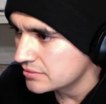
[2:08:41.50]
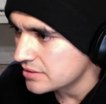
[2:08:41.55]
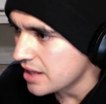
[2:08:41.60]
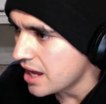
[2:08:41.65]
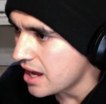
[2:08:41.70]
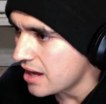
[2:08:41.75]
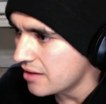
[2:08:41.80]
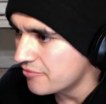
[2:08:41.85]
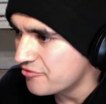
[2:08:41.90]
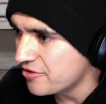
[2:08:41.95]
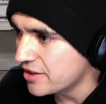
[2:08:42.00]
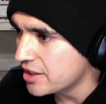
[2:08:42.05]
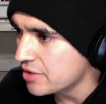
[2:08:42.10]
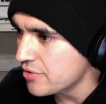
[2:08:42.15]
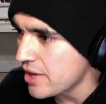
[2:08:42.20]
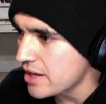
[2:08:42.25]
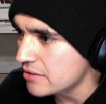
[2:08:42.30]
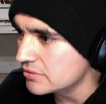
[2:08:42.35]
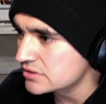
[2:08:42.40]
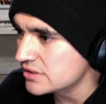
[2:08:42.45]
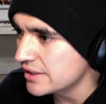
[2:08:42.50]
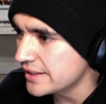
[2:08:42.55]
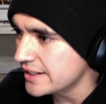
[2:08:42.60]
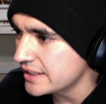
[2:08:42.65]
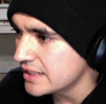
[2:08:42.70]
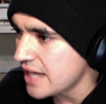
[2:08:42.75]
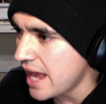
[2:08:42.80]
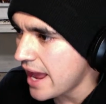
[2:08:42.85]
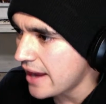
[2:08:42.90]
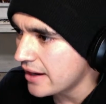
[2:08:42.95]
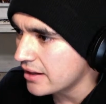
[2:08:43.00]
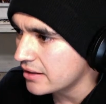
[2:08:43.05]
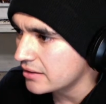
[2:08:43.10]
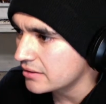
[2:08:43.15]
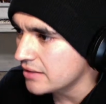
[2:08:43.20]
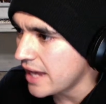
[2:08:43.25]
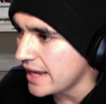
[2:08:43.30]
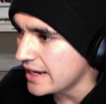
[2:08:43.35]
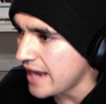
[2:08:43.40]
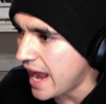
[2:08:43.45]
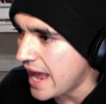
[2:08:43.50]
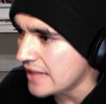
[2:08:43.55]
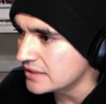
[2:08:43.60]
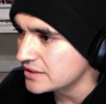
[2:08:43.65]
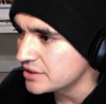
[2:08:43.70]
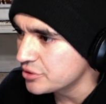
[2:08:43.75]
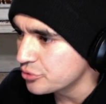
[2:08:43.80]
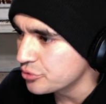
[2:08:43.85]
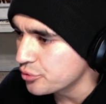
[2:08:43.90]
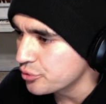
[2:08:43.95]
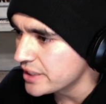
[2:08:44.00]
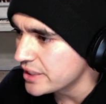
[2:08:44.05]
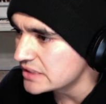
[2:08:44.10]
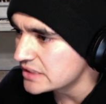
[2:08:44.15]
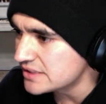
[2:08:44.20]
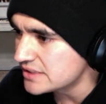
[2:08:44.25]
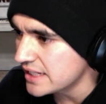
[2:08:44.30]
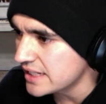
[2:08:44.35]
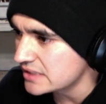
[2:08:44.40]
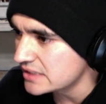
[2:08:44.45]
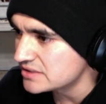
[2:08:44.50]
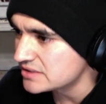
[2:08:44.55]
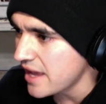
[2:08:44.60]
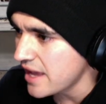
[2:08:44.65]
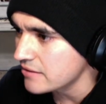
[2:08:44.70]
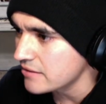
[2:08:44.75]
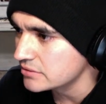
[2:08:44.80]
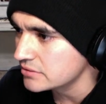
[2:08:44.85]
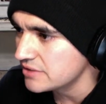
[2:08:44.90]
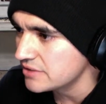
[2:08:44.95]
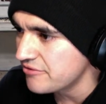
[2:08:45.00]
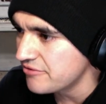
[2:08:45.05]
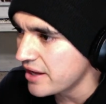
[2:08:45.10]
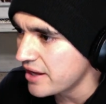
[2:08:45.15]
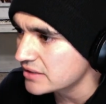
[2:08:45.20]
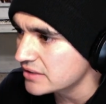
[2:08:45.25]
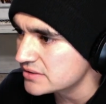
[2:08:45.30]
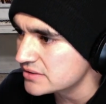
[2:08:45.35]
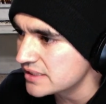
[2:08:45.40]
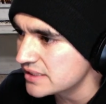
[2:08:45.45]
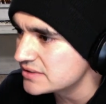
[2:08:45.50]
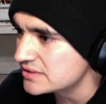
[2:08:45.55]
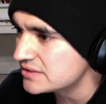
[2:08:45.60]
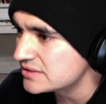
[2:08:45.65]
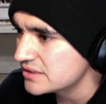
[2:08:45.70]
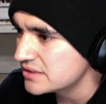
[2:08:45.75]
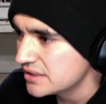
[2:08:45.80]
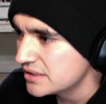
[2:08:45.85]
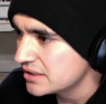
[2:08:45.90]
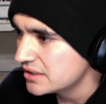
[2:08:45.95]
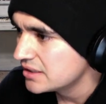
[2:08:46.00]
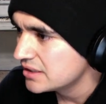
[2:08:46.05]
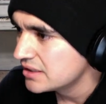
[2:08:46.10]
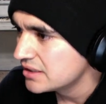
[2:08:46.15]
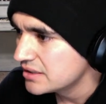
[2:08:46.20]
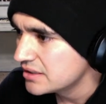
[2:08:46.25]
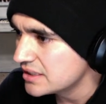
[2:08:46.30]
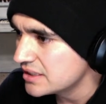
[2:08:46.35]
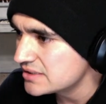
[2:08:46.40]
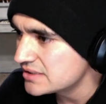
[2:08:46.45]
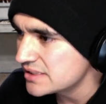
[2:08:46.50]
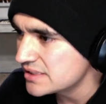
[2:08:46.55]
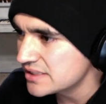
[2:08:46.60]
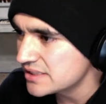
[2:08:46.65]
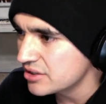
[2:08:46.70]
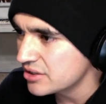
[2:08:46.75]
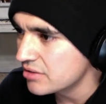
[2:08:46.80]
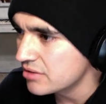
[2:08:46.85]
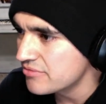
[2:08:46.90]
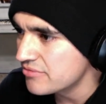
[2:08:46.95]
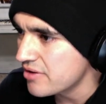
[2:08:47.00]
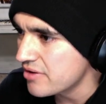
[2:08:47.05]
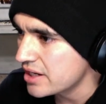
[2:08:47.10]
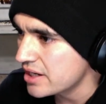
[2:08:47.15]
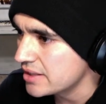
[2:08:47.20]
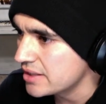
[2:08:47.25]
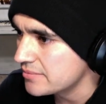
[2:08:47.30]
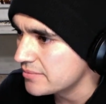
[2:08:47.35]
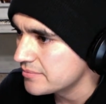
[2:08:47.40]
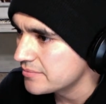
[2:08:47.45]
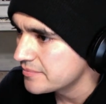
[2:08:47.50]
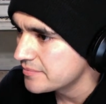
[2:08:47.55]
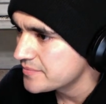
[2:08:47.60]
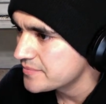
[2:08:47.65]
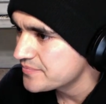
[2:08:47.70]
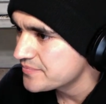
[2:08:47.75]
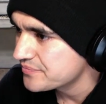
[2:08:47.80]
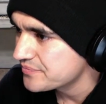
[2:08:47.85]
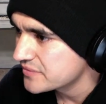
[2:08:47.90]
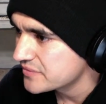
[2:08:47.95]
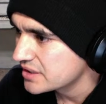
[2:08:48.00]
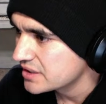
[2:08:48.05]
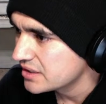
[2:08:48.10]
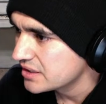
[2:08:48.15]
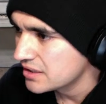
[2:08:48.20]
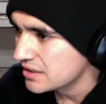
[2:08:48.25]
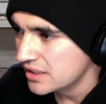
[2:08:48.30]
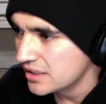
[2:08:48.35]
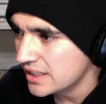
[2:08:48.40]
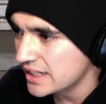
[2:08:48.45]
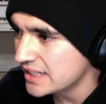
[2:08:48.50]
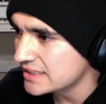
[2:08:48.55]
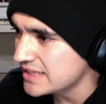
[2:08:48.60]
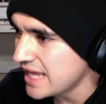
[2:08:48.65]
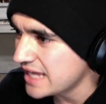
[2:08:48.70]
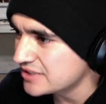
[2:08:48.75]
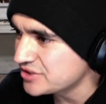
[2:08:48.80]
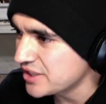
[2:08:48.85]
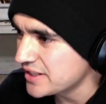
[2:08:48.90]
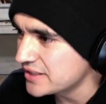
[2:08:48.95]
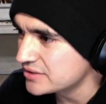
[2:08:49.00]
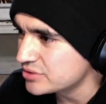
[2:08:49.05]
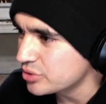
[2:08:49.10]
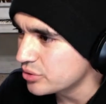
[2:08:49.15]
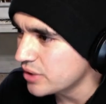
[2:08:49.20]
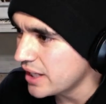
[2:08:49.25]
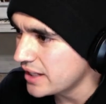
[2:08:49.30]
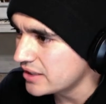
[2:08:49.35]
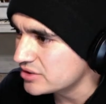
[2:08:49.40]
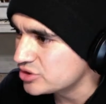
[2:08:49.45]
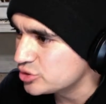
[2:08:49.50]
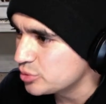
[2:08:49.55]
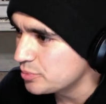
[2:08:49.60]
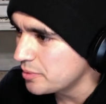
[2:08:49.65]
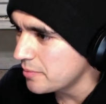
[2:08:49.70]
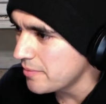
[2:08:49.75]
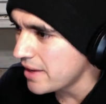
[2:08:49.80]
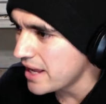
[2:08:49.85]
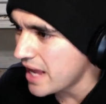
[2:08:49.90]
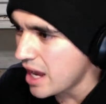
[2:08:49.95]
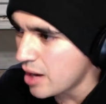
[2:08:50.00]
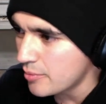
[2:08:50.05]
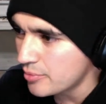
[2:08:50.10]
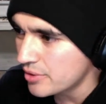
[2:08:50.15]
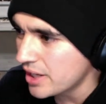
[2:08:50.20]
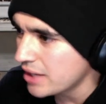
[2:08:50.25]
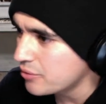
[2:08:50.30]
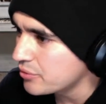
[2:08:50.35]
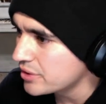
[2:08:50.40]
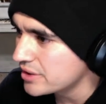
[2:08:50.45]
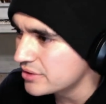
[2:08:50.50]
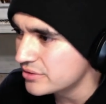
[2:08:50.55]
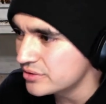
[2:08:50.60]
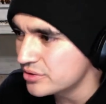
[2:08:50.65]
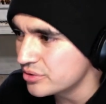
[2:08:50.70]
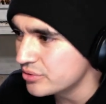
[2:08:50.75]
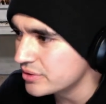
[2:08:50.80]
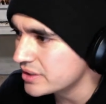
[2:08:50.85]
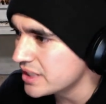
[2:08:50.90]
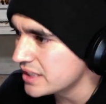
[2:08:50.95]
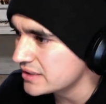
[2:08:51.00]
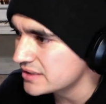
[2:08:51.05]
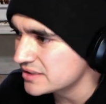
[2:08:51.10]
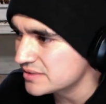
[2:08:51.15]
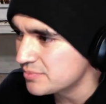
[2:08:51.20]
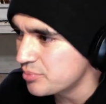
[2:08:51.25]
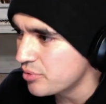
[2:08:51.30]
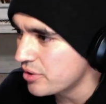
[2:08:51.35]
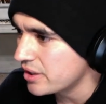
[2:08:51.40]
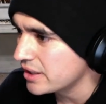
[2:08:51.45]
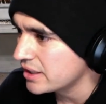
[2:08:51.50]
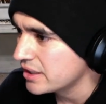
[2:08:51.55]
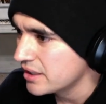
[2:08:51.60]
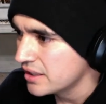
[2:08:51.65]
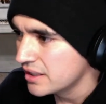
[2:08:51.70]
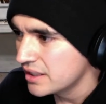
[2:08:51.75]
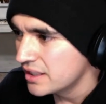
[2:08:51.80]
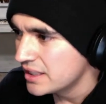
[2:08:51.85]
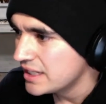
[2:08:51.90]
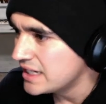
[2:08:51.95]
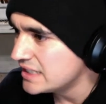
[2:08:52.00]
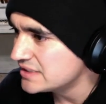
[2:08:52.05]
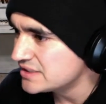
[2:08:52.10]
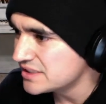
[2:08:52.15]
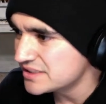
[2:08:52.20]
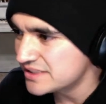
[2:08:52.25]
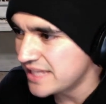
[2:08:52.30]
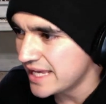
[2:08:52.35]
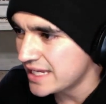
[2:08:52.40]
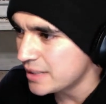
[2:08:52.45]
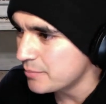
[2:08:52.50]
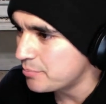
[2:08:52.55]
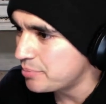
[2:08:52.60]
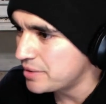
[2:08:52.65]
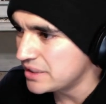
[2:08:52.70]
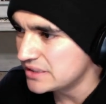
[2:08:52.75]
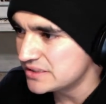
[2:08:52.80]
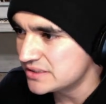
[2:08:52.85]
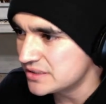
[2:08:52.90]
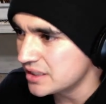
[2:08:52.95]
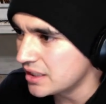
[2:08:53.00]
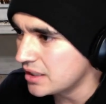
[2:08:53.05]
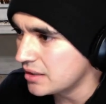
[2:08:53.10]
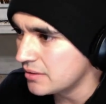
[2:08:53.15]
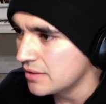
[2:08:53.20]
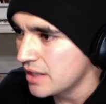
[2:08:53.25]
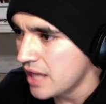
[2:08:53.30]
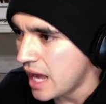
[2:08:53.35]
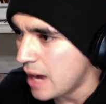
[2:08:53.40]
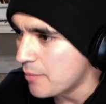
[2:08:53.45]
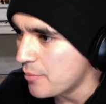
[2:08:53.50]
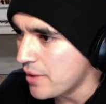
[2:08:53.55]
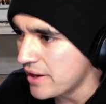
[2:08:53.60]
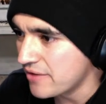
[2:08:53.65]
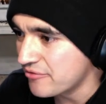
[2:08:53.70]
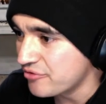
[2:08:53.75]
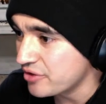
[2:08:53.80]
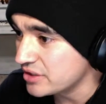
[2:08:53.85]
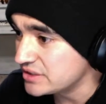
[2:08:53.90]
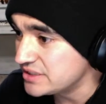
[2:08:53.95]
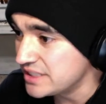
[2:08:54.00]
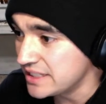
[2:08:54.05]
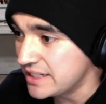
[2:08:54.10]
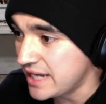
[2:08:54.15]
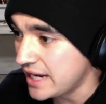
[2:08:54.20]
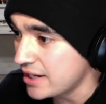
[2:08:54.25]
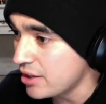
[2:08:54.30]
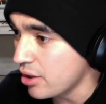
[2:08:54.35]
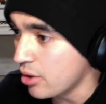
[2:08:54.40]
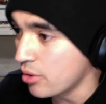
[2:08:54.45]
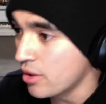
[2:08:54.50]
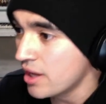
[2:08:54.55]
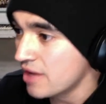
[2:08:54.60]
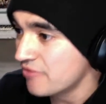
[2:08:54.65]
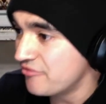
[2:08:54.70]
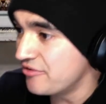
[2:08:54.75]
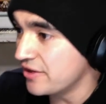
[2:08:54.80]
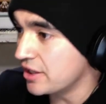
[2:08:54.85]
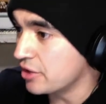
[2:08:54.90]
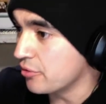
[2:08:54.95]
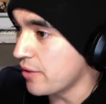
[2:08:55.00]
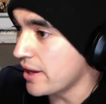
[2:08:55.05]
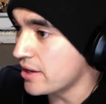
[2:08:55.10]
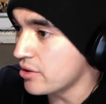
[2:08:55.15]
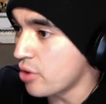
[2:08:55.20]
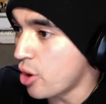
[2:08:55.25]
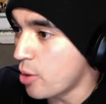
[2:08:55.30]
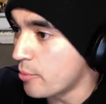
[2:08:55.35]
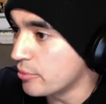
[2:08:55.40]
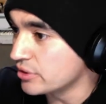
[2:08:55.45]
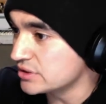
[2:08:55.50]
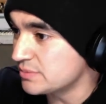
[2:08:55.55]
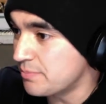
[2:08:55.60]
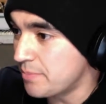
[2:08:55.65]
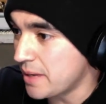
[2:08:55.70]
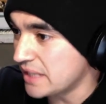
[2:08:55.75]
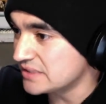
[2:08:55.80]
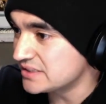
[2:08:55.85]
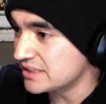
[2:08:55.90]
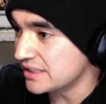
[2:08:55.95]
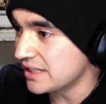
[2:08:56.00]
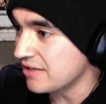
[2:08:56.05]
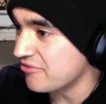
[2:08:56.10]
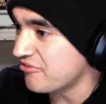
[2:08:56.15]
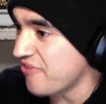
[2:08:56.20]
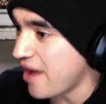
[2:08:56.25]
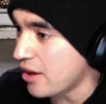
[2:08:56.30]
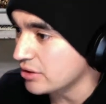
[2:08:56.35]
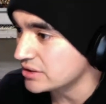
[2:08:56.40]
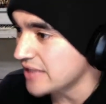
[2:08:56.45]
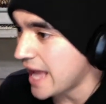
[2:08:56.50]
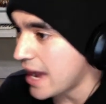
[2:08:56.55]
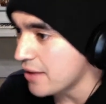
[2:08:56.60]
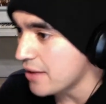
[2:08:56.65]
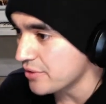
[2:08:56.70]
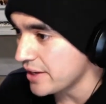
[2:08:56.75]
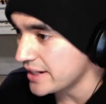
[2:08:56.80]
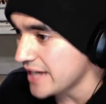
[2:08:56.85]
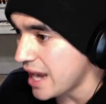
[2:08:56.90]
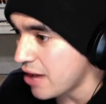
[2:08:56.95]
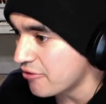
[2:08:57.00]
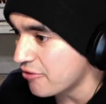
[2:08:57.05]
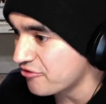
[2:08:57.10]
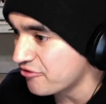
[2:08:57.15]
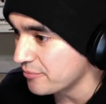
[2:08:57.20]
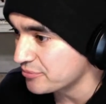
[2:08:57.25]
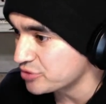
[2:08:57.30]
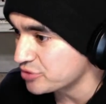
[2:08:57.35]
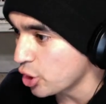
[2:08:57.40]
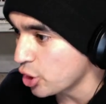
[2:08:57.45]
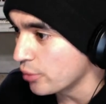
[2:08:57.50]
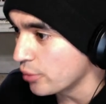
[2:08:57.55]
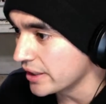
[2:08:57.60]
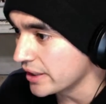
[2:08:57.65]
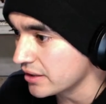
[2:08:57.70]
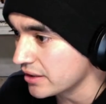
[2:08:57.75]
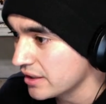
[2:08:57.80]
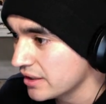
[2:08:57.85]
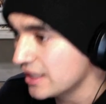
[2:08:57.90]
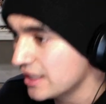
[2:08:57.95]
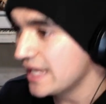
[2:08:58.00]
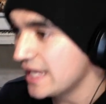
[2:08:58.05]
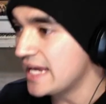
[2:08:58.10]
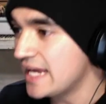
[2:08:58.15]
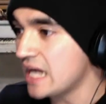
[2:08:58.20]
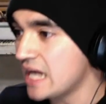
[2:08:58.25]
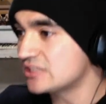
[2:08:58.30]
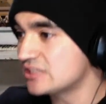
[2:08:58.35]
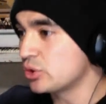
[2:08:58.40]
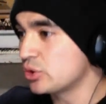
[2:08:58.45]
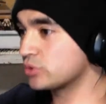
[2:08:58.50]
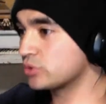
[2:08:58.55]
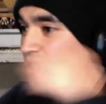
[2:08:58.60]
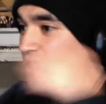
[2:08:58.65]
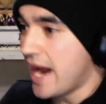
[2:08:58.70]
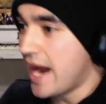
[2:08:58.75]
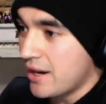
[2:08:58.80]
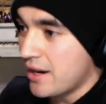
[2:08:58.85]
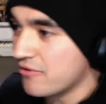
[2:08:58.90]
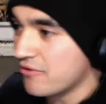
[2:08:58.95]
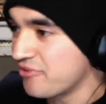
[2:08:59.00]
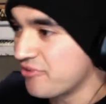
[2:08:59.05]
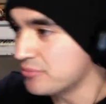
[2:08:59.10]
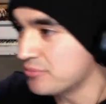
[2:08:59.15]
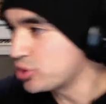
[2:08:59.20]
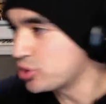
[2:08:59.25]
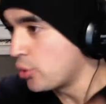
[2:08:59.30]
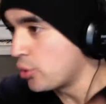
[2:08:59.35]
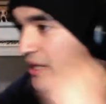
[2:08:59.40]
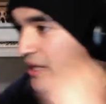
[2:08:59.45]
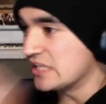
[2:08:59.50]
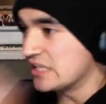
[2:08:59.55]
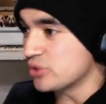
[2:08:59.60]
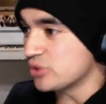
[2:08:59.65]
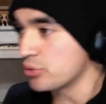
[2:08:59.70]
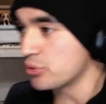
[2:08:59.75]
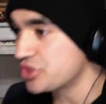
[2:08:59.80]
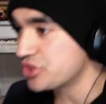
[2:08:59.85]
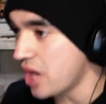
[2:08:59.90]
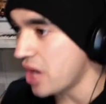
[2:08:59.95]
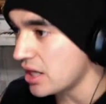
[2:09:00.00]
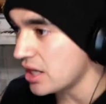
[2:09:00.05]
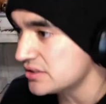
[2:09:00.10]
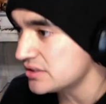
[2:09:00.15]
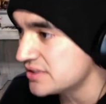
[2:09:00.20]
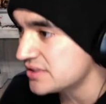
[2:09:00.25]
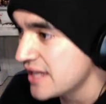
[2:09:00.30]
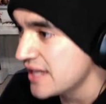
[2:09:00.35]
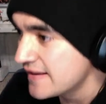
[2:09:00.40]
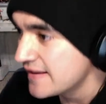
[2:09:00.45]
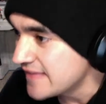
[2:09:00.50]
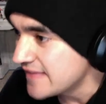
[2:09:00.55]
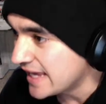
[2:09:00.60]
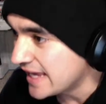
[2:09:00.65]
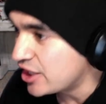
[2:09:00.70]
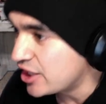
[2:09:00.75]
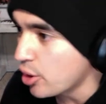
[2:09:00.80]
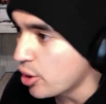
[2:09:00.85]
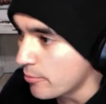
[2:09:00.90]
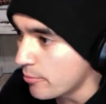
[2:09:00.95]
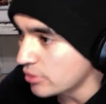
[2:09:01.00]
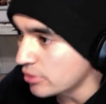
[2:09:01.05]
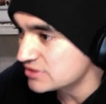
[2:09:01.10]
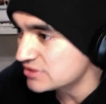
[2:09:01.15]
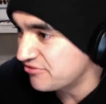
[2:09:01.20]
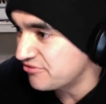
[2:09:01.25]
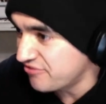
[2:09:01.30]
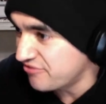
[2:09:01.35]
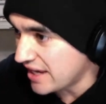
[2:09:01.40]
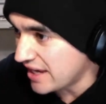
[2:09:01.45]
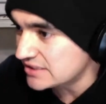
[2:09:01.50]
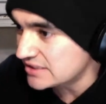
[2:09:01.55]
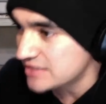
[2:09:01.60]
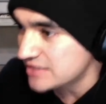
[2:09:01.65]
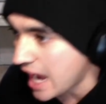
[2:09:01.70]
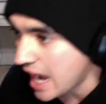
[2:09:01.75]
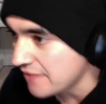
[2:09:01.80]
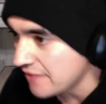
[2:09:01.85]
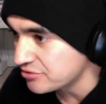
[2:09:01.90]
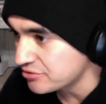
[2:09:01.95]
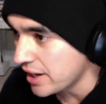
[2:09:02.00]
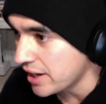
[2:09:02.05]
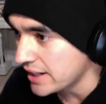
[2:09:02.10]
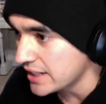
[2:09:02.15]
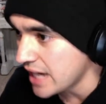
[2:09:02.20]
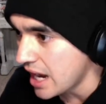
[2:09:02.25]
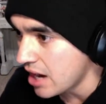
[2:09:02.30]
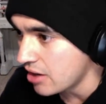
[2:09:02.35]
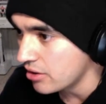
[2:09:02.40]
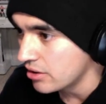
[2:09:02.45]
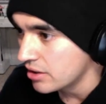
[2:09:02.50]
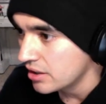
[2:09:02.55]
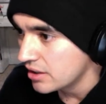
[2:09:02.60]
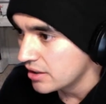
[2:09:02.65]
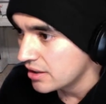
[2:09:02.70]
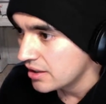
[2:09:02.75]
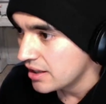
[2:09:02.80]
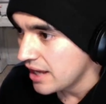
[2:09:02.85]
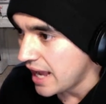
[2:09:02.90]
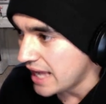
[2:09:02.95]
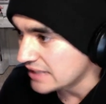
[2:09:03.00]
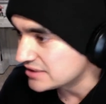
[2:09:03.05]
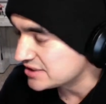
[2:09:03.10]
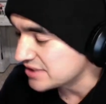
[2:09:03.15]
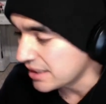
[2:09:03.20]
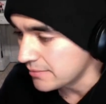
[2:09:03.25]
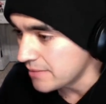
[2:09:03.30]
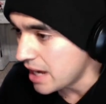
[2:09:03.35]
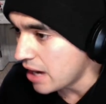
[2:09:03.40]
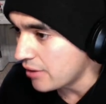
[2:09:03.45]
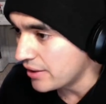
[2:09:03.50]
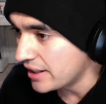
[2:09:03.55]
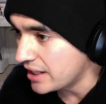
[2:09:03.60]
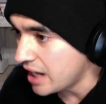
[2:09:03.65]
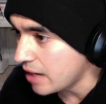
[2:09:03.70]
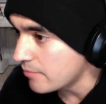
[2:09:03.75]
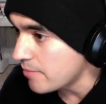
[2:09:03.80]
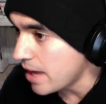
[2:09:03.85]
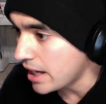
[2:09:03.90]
Nah, Figueiredo's looking like Andy Ruiz in his title defense. This isn't good for him. Look at that, trying to throw like a Superman output. Like, what are you doing at this point? He's just getting pieced up. I'm ready for a TKO. Figueiredo almost basically fell down right now from throwing. He got so tired from throwing his own shots that he almost face dived right now. And somehow he got